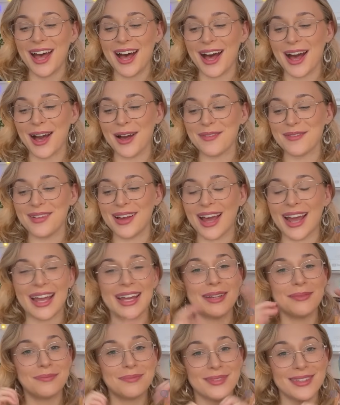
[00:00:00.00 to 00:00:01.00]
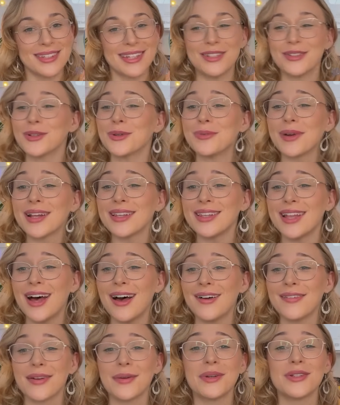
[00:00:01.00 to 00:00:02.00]
I send you all my
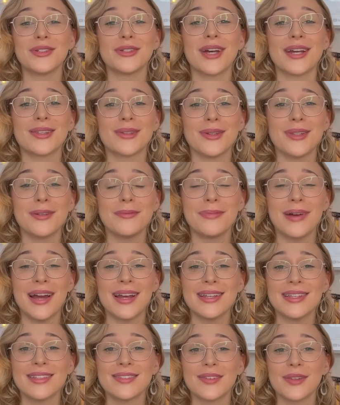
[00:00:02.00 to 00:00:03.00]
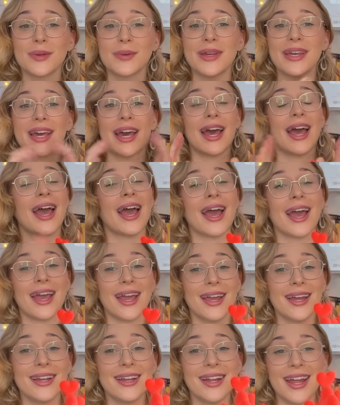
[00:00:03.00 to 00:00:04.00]
love. I wish you guys all the best for the week
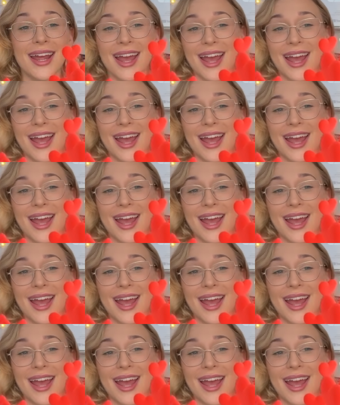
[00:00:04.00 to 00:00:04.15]
ahead.